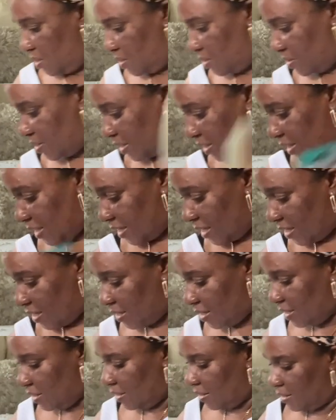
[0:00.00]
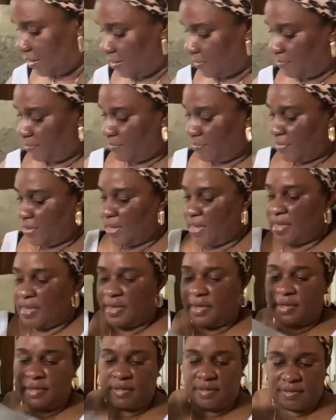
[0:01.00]
Alrighty.
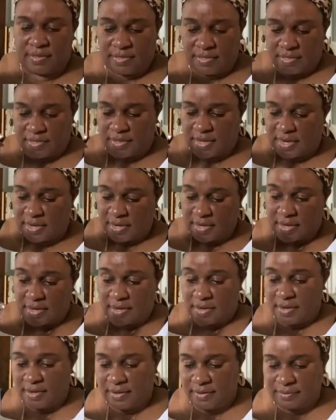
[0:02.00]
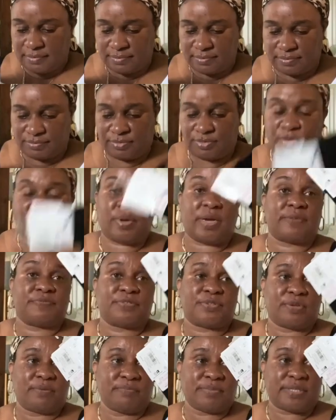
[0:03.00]
And then we have
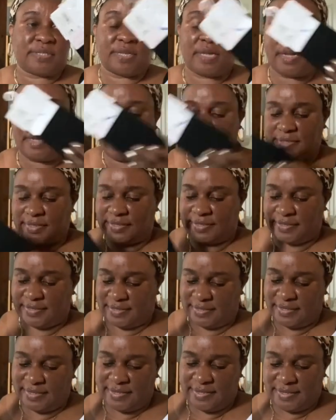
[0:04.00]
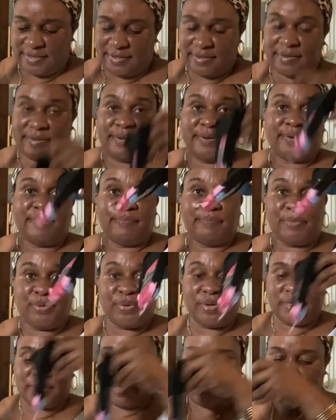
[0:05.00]
some socks.
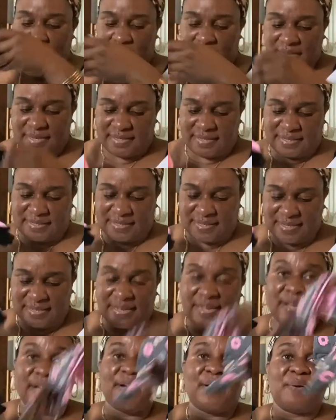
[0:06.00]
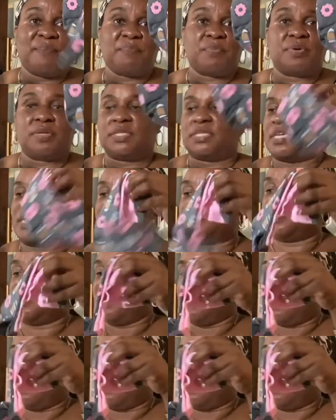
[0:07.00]
More socks. More socks.